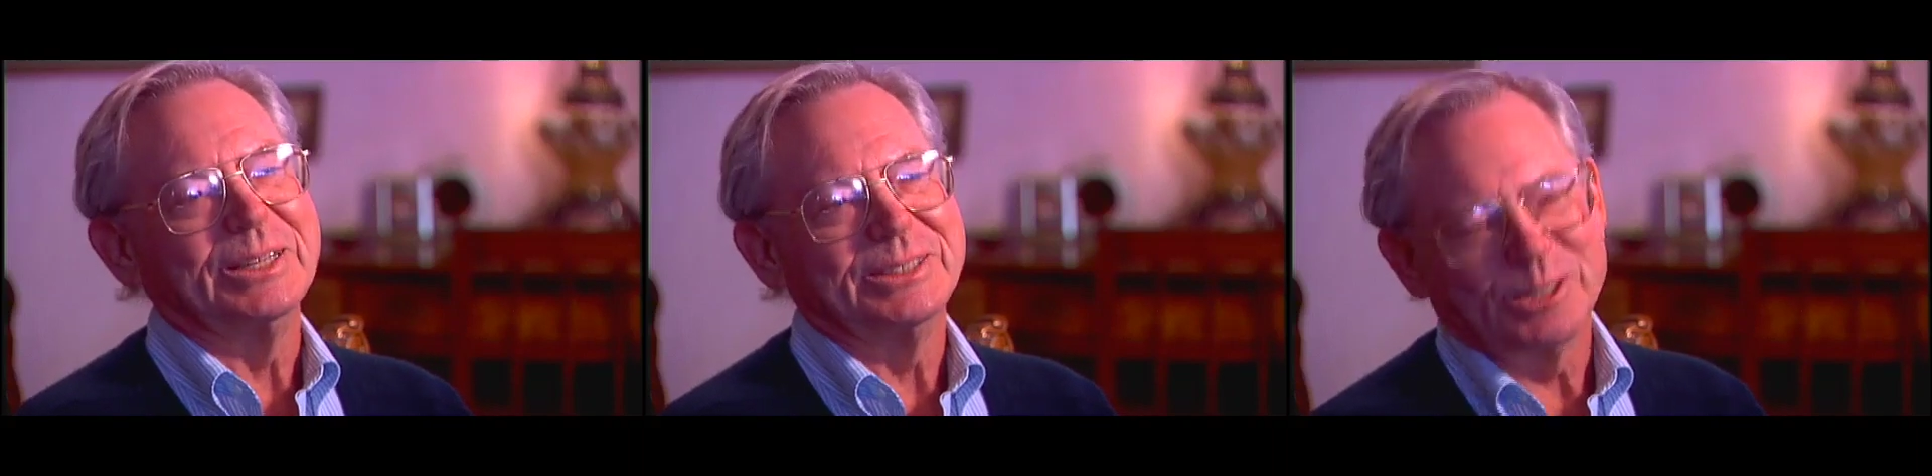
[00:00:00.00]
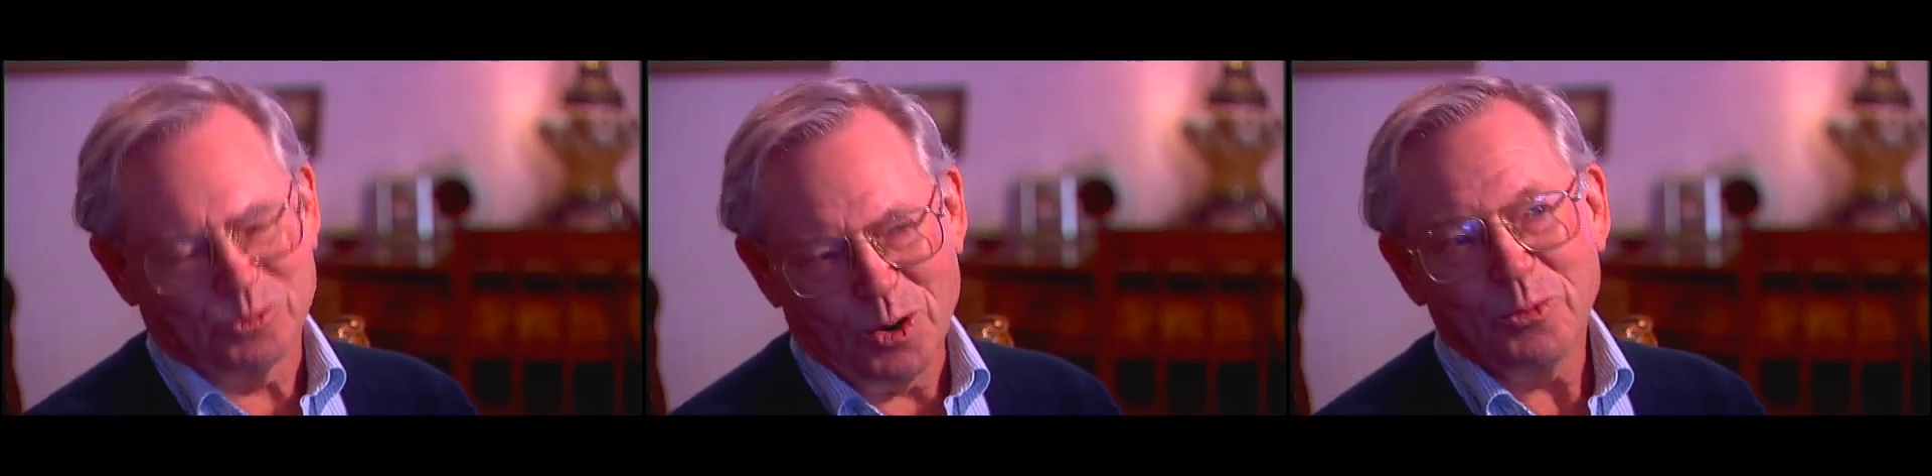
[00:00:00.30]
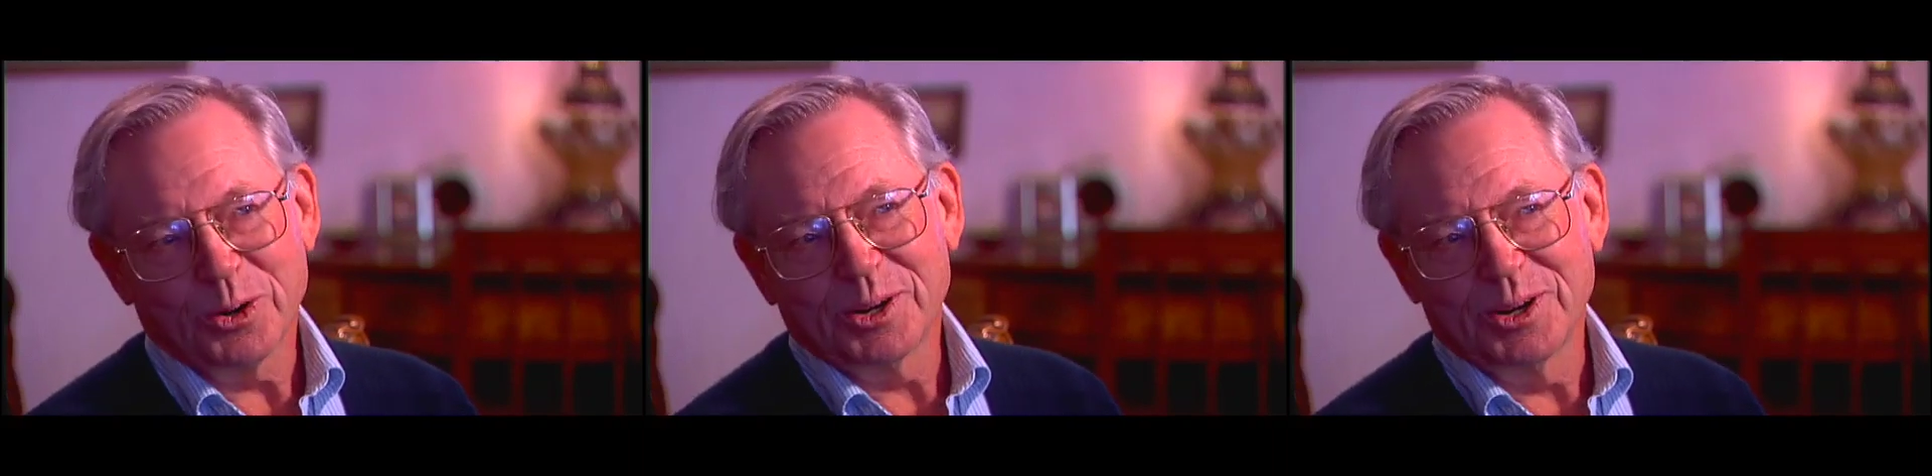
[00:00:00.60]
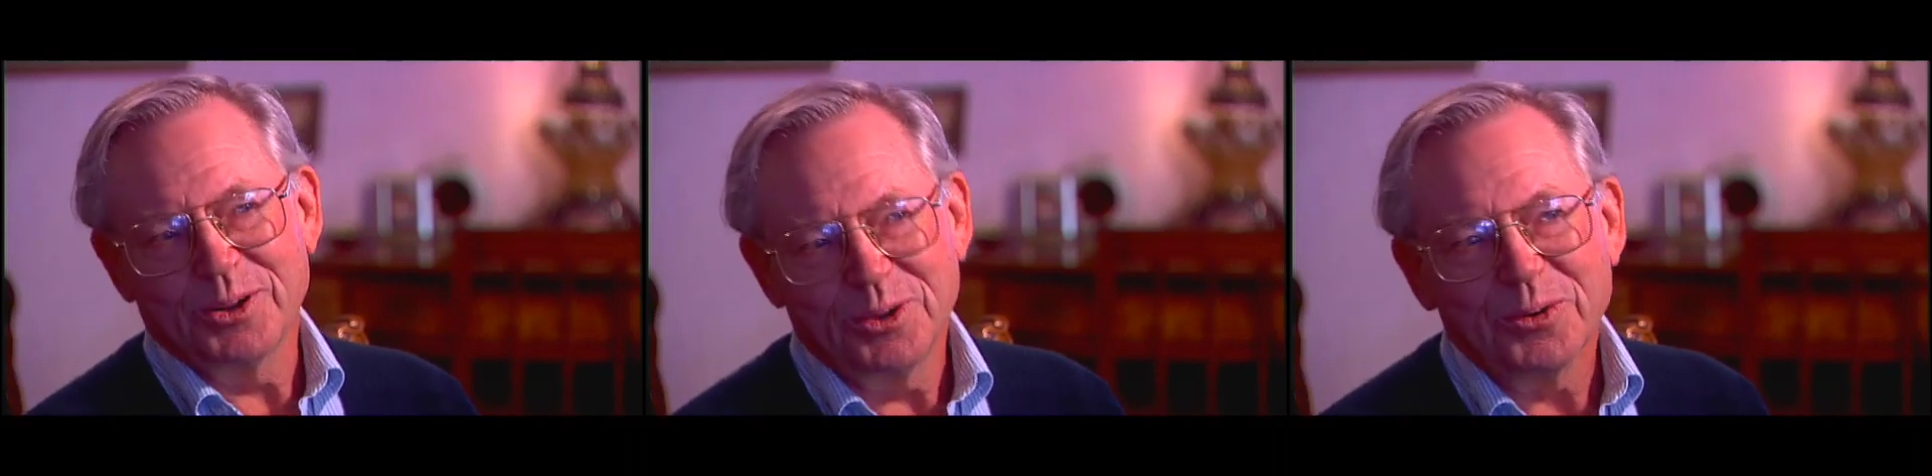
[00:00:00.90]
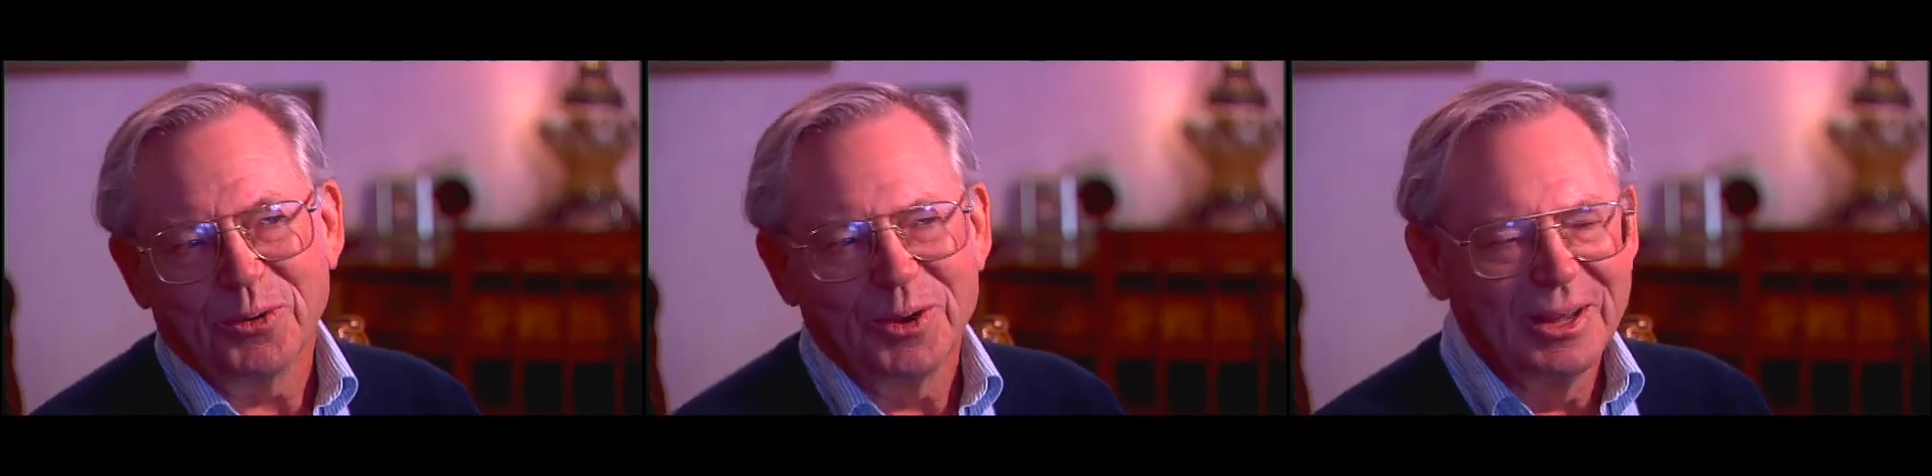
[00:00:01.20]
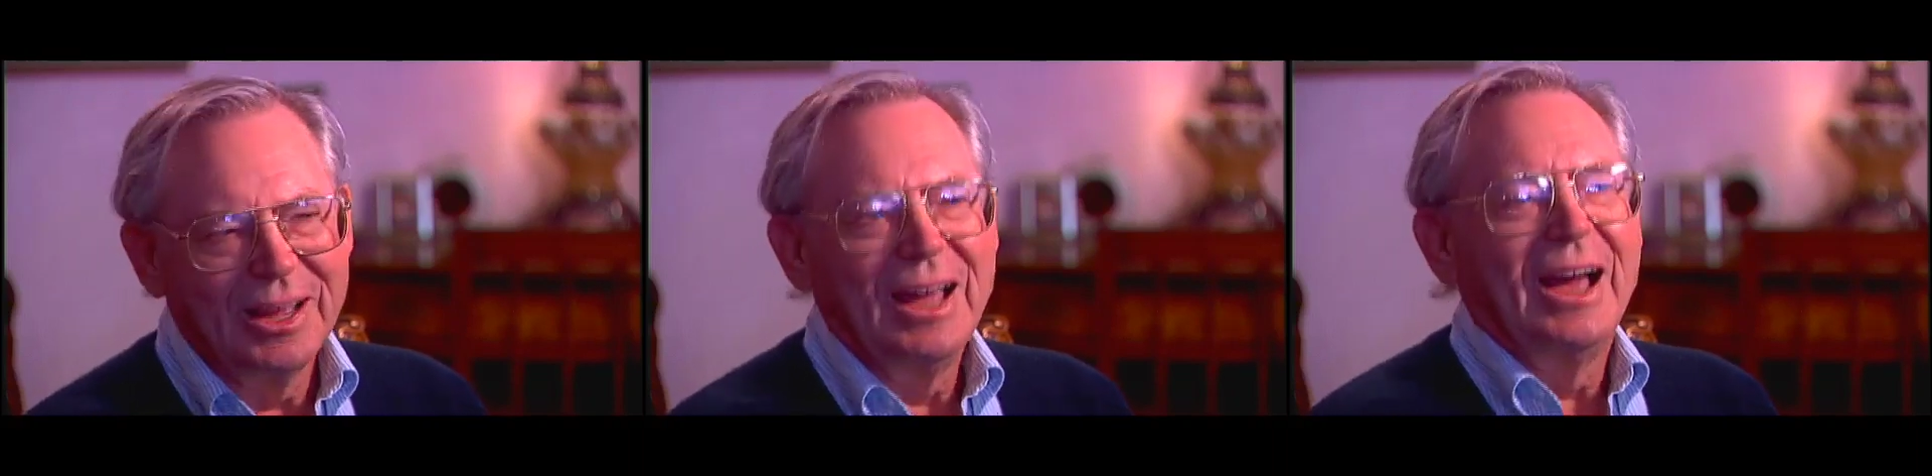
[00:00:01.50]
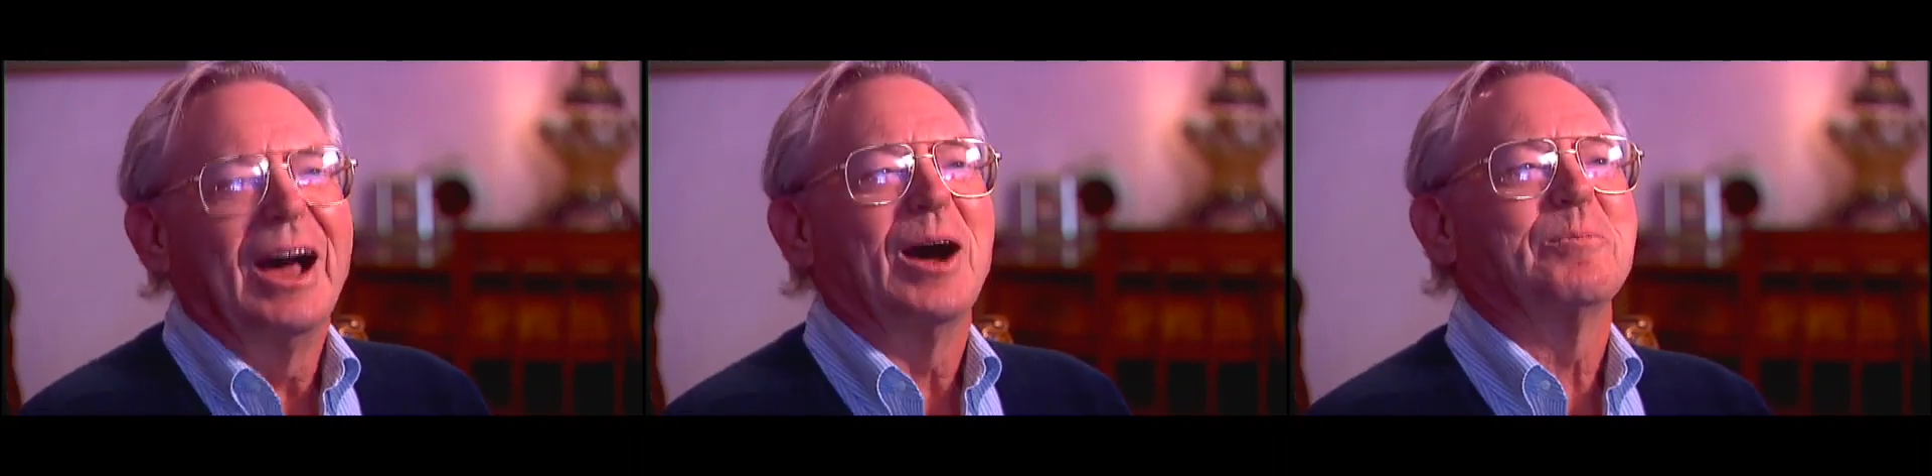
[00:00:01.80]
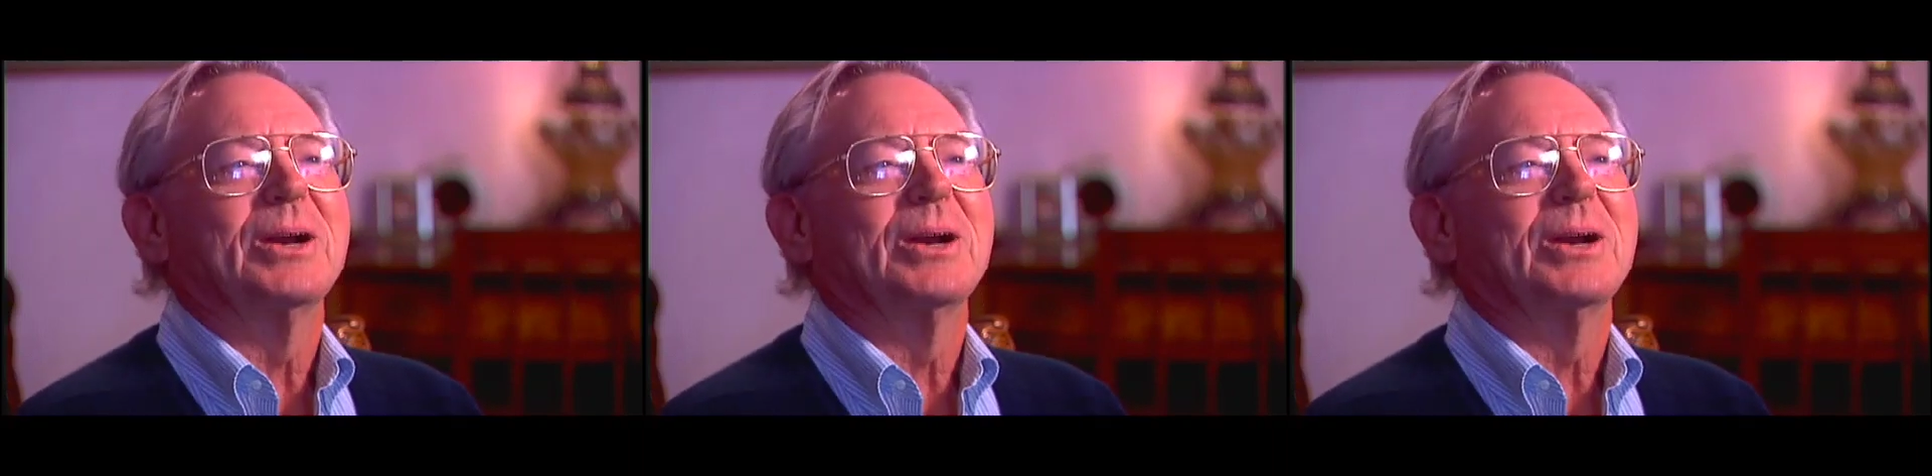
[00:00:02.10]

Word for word: He says, what we're going to do, I'm